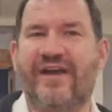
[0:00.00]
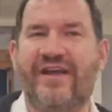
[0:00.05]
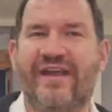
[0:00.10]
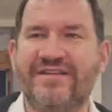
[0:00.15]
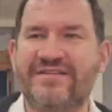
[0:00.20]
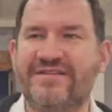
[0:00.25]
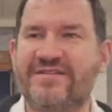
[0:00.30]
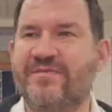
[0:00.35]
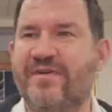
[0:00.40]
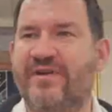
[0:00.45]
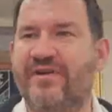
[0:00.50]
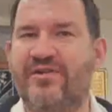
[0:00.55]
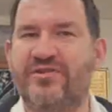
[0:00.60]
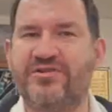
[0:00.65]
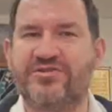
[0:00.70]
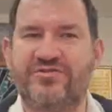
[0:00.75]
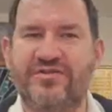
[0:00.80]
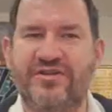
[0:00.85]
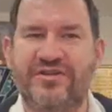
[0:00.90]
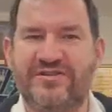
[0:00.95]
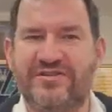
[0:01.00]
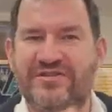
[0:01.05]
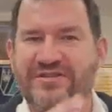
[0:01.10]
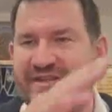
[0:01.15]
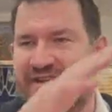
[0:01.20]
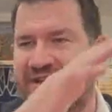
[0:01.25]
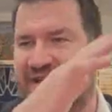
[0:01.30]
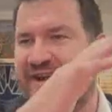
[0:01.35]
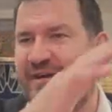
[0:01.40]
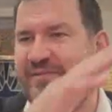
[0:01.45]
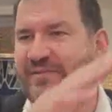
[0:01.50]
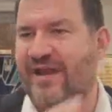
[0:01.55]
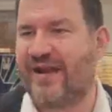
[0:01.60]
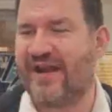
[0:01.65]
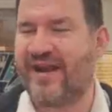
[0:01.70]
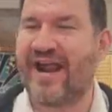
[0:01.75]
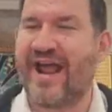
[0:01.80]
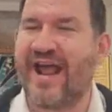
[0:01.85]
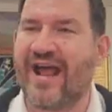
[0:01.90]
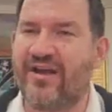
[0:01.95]
I guess it's one of those trees you see that come at
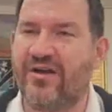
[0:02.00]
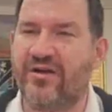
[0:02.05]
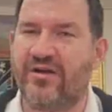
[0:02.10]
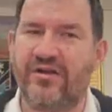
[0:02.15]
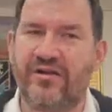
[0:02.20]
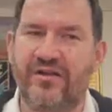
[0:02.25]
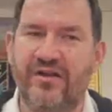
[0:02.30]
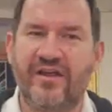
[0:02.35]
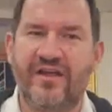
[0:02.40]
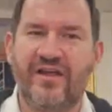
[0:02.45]
an angle,